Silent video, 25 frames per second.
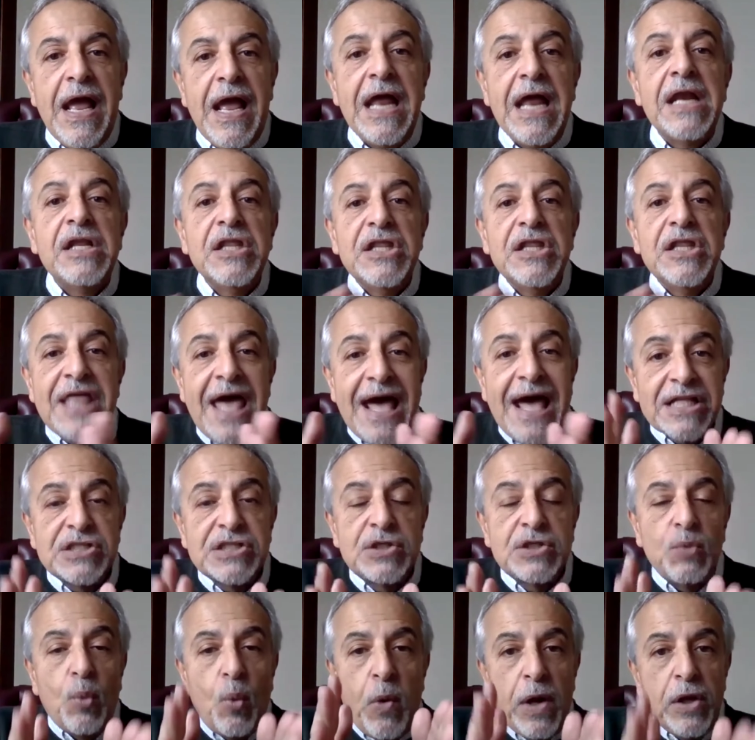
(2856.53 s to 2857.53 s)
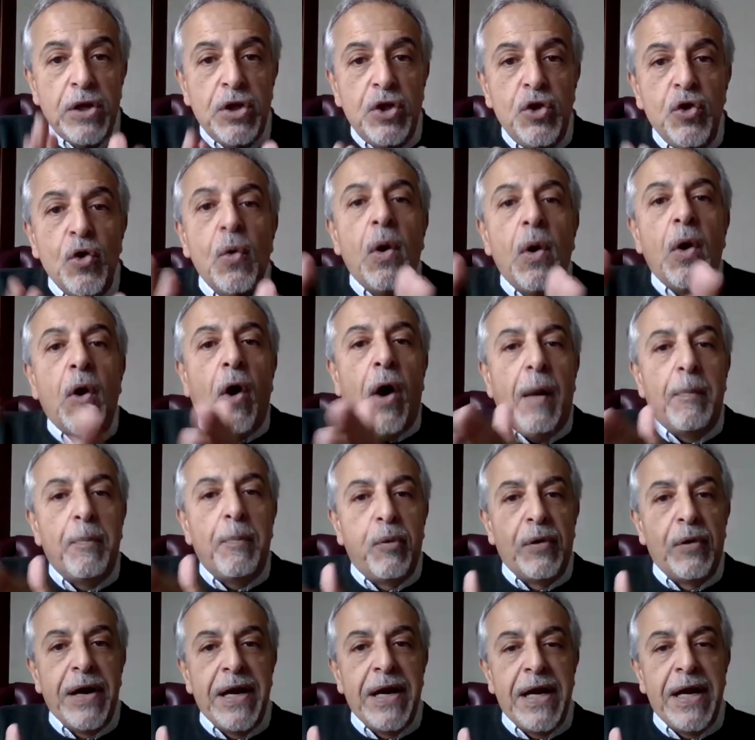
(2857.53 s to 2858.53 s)
and that's what you are
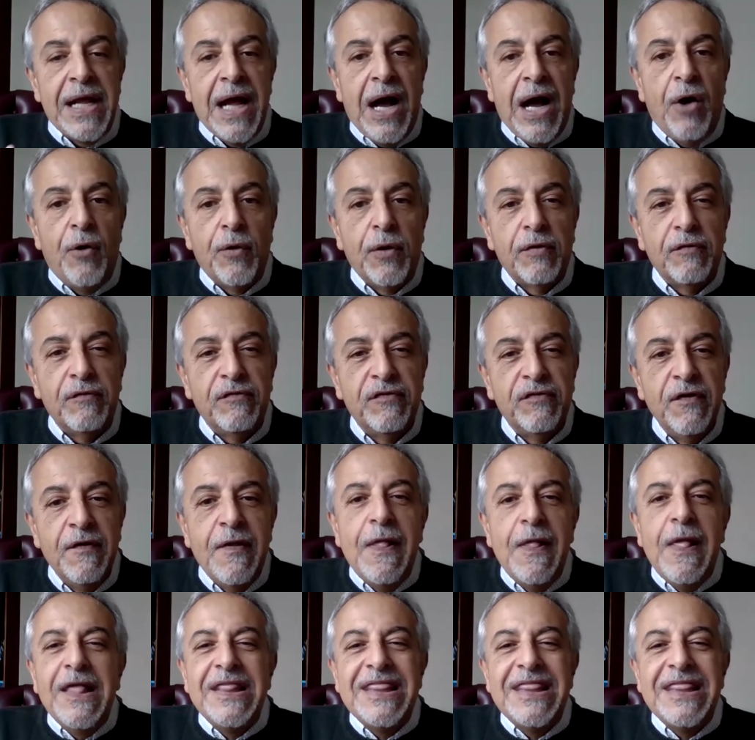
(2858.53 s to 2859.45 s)
operating out of,